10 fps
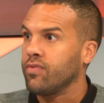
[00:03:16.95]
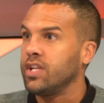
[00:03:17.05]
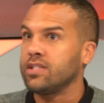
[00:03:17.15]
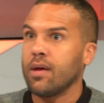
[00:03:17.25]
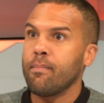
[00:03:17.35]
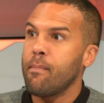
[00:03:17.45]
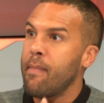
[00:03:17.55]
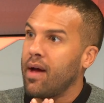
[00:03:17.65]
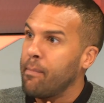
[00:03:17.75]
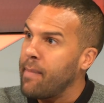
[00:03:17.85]
of these
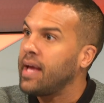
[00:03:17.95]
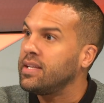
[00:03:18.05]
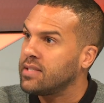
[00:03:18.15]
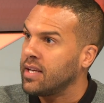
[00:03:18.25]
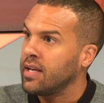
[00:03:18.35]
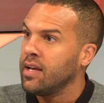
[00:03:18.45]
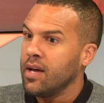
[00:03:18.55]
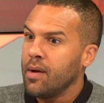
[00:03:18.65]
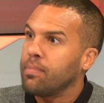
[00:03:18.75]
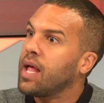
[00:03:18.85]
am amazing
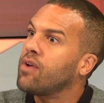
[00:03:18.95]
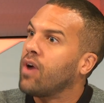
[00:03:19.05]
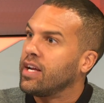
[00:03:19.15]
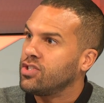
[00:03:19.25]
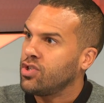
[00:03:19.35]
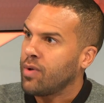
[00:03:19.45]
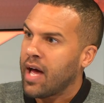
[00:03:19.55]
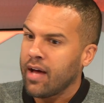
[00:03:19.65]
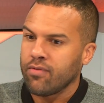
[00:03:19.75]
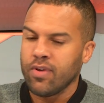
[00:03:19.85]
playwrights you
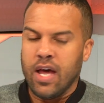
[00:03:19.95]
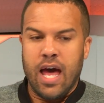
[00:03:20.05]
have,